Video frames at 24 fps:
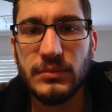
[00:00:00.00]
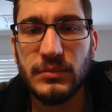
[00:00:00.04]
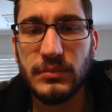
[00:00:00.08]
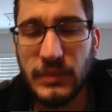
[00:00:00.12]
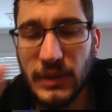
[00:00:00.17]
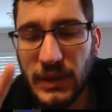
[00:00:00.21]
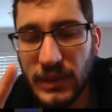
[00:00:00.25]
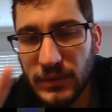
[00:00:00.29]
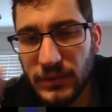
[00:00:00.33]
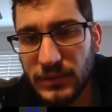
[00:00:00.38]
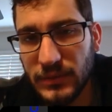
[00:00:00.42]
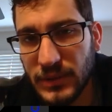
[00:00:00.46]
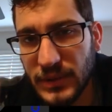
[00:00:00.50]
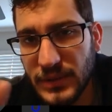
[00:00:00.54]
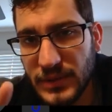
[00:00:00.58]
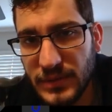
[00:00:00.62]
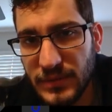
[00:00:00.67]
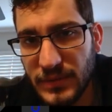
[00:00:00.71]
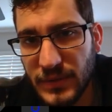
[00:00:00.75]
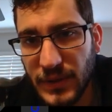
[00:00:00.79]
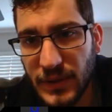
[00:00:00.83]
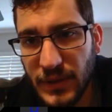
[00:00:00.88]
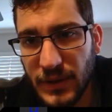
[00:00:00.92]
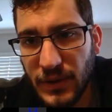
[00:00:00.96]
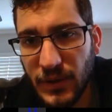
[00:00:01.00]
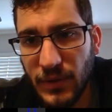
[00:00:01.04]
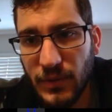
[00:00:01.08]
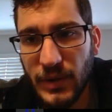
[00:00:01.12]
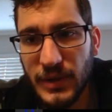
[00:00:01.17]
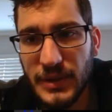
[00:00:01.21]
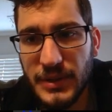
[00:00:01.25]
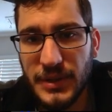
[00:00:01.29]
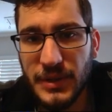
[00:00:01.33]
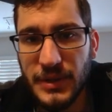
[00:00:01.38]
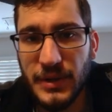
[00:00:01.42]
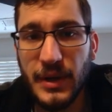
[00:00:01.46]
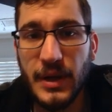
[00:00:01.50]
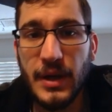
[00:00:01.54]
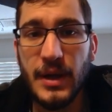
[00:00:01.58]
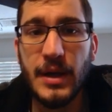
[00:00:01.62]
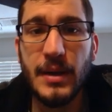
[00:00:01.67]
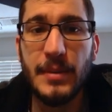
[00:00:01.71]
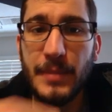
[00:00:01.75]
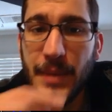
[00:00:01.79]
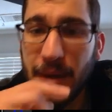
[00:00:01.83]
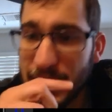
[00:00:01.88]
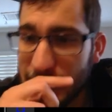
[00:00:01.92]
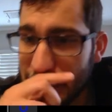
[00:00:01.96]
Well, that's a very good question.
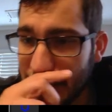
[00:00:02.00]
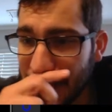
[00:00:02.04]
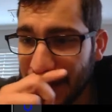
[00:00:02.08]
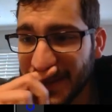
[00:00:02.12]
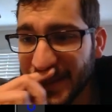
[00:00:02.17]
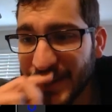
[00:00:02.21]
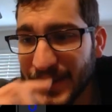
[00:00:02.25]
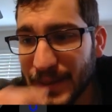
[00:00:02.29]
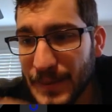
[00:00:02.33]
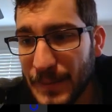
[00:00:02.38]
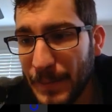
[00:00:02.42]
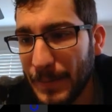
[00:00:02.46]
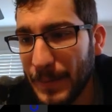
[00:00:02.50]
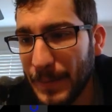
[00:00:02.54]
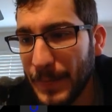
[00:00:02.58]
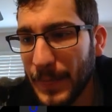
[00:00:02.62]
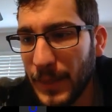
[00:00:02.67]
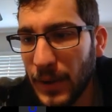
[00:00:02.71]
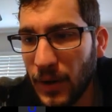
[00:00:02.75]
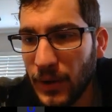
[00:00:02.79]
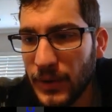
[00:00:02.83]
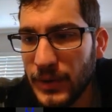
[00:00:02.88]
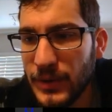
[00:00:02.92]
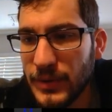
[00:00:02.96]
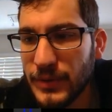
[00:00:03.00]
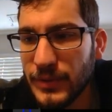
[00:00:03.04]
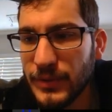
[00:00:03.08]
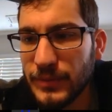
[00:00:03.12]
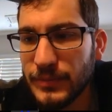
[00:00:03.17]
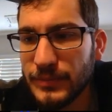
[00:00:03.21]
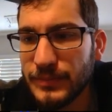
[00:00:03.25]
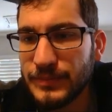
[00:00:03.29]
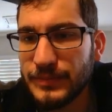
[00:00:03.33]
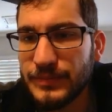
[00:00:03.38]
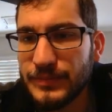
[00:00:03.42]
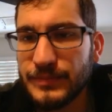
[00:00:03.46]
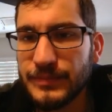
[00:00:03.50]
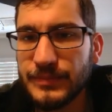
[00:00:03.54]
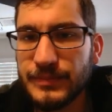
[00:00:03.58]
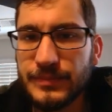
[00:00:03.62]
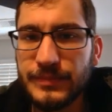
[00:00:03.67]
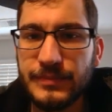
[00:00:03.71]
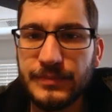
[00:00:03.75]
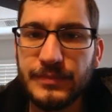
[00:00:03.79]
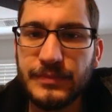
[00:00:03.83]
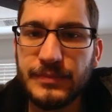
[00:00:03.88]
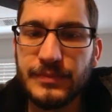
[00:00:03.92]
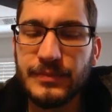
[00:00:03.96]
Basically, all you do
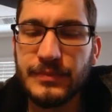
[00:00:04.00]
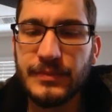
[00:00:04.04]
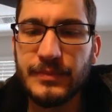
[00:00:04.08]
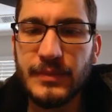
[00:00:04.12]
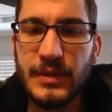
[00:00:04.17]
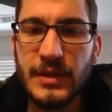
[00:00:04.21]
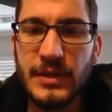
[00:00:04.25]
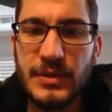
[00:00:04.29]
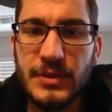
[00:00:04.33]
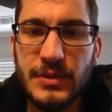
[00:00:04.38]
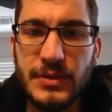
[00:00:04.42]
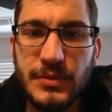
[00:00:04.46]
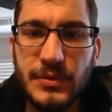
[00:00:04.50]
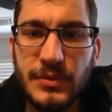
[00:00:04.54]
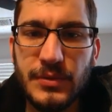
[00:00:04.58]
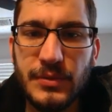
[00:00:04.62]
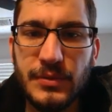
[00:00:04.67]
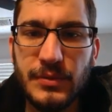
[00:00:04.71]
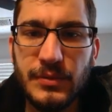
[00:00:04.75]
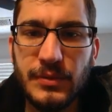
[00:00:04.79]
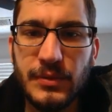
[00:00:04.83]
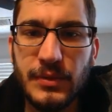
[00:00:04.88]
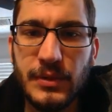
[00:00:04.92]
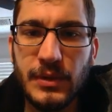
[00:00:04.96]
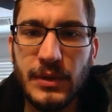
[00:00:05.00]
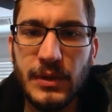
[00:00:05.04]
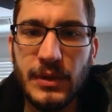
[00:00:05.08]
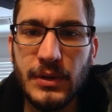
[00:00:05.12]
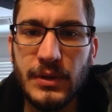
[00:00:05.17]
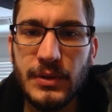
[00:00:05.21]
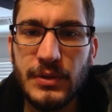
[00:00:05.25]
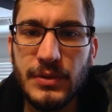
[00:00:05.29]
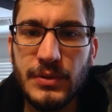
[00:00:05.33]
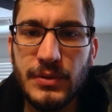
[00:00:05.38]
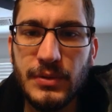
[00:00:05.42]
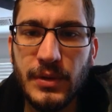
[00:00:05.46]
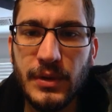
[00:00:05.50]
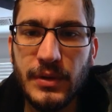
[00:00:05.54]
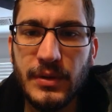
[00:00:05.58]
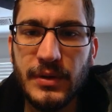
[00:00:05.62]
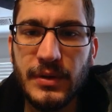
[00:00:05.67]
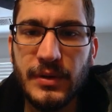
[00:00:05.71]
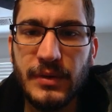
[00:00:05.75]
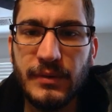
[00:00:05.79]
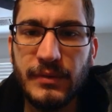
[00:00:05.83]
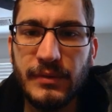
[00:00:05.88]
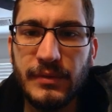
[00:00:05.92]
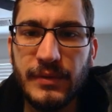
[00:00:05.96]
is you do
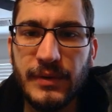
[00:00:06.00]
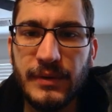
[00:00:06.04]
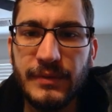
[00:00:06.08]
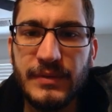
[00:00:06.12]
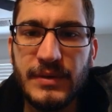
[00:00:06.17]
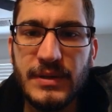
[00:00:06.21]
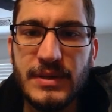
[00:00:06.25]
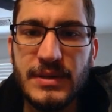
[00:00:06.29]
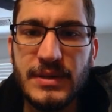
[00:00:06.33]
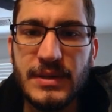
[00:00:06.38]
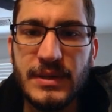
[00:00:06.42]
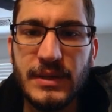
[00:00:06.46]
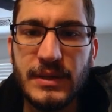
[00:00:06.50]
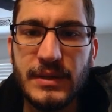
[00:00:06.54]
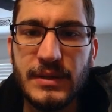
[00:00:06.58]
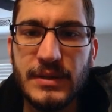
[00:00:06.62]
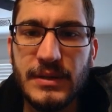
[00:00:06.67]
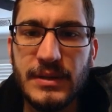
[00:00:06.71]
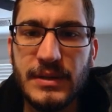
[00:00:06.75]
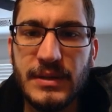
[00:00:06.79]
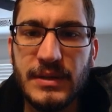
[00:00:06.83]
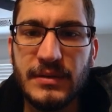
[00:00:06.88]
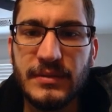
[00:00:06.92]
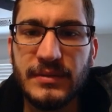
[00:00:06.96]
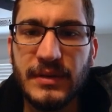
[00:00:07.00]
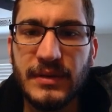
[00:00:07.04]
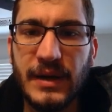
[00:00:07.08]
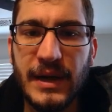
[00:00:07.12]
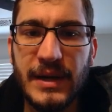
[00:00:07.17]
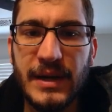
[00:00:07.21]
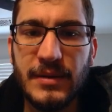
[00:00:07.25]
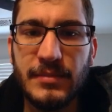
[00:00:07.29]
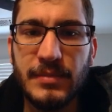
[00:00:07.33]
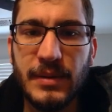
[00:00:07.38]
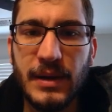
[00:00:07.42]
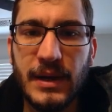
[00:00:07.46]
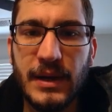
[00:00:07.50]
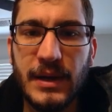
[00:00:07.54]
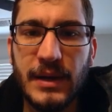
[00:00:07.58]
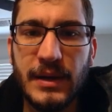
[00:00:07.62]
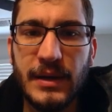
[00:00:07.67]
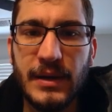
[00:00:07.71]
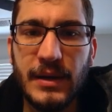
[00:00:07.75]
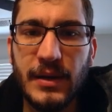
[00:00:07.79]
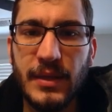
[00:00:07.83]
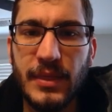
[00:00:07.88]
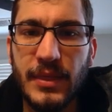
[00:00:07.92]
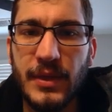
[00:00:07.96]
256 divided
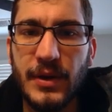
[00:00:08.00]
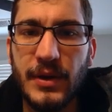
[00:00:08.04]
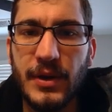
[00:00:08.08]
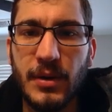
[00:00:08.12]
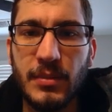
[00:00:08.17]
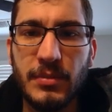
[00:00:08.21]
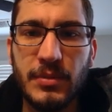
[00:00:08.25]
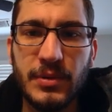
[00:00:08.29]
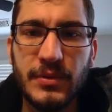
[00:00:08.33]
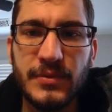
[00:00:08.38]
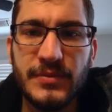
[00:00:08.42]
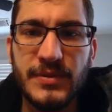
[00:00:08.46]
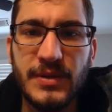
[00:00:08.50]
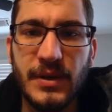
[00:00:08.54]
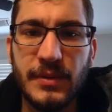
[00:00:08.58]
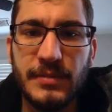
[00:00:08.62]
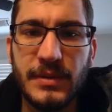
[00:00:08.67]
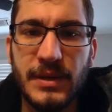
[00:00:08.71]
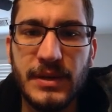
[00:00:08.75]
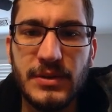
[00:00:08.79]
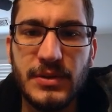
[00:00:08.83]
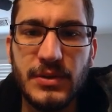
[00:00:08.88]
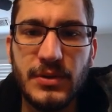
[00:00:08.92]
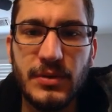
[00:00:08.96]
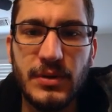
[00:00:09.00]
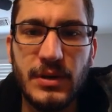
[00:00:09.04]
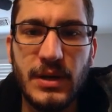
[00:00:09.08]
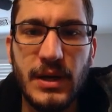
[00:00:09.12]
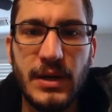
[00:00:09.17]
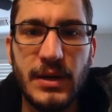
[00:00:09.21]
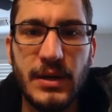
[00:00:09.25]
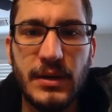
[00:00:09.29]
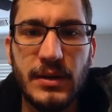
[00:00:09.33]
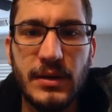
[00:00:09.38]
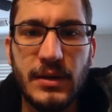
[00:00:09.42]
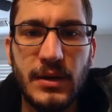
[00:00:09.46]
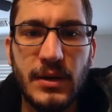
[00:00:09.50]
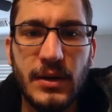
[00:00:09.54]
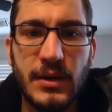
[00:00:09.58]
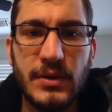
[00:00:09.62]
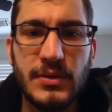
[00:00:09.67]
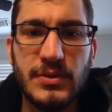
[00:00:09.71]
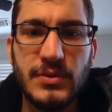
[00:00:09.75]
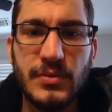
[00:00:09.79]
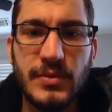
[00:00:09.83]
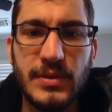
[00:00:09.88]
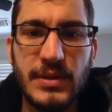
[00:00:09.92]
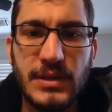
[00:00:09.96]
by the number of subnets created.
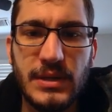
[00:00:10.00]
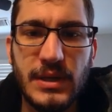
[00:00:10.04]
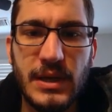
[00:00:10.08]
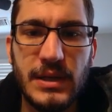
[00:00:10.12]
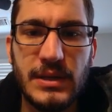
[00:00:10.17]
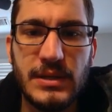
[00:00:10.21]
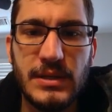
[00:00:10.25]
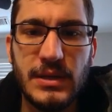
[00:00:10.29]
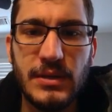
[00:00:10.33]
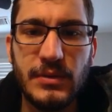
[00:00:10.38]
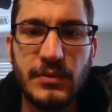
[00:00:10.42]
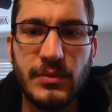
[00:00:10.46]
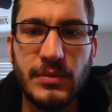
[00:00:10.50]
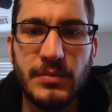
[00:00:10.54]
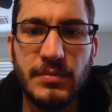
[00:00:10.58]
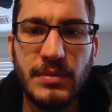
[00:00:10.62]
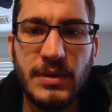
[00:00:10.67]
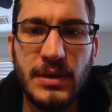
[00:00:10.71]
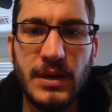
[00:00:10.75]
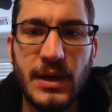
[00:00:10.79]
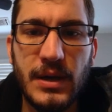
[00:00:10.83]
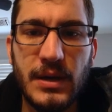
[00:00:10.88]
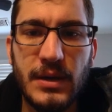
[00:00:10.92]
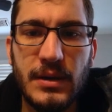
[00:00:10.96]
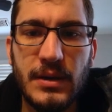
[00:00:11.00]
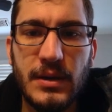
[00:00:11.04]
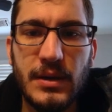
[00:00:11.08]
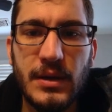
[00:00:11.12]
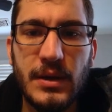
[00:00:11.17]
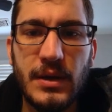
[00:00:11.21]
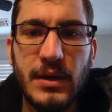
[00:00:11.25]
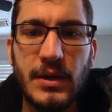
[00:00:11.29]
So in this case, it would be 8.